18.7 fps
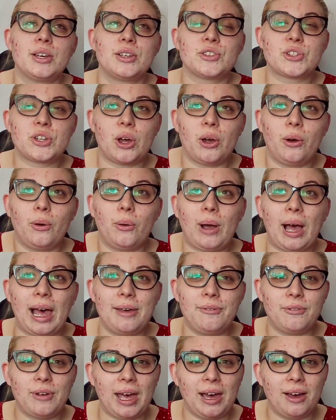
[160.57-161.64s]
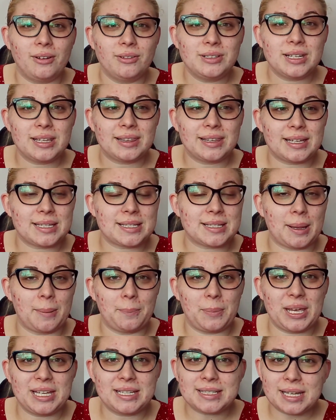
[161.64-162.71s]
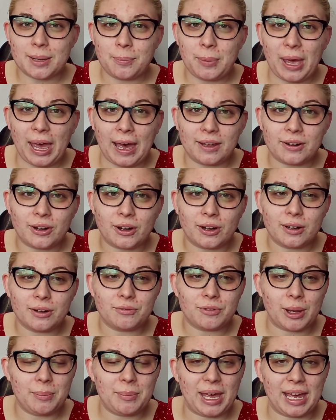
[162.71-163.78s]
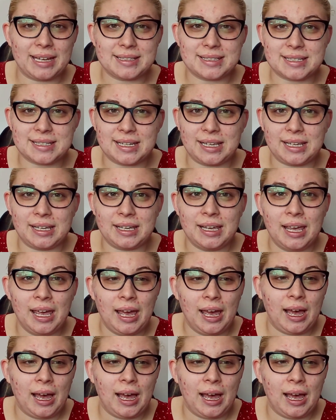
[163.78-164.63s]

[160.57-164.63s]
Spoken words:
So I found this basic pattern from Etsy.